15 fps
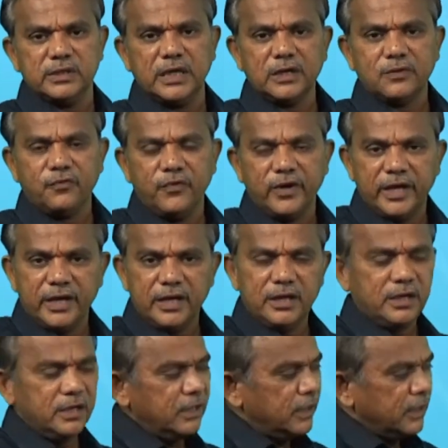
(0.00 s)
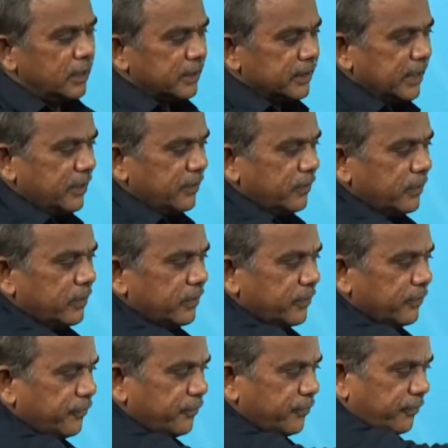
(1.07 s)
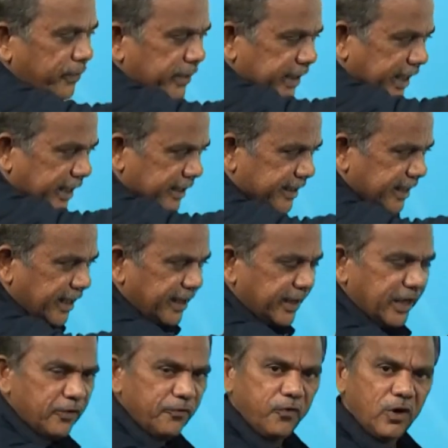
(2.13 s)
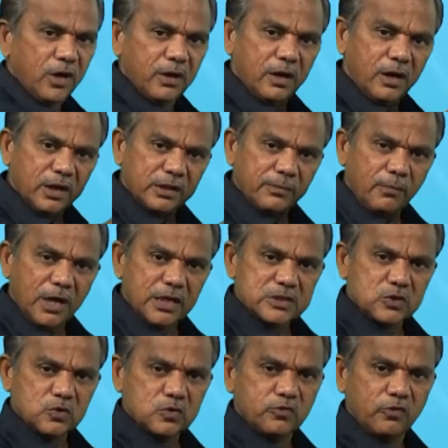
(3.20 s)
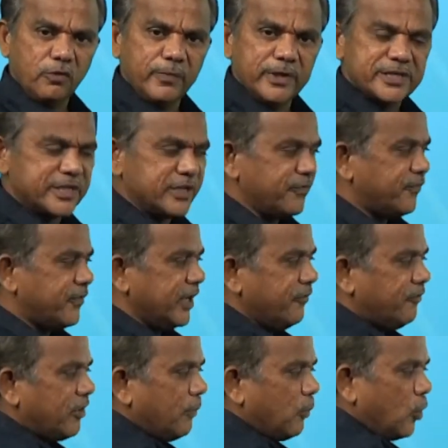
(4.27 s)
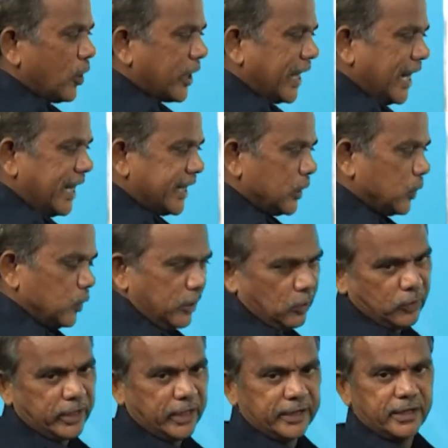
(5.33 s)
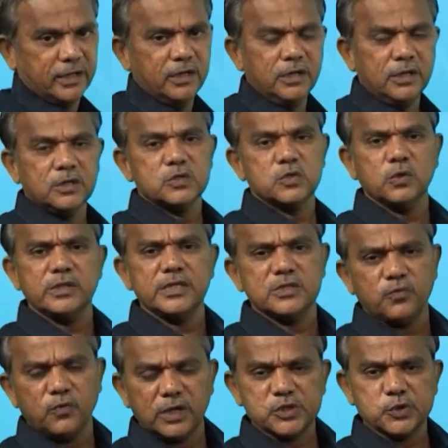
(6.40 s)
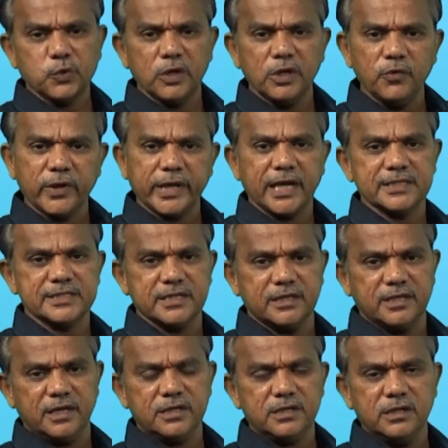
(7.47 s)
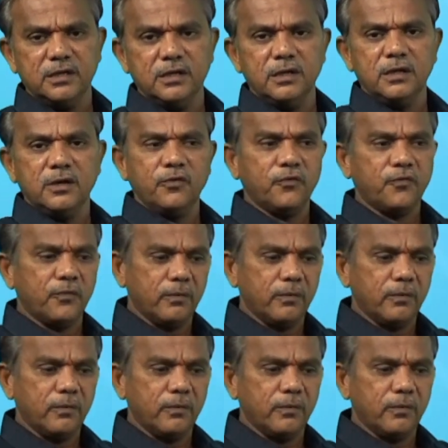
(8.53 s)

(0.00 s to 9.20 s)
So that way the entire rainfall or the monsoons will be shifting from locality to the locality. So this virtually we can see that